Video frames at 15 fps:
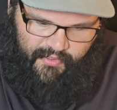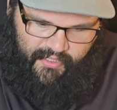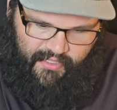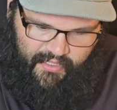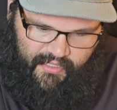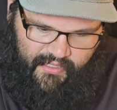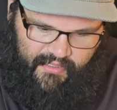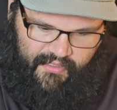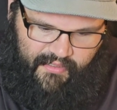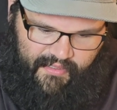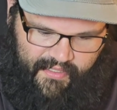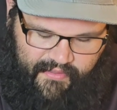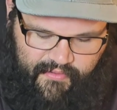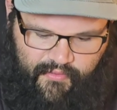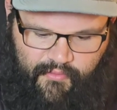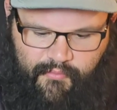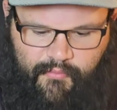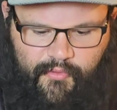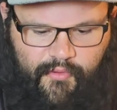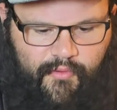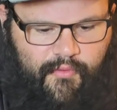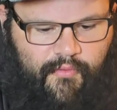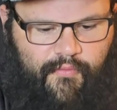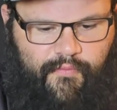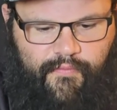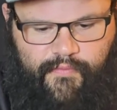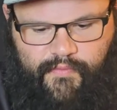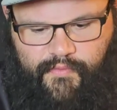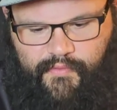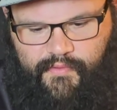but they do move.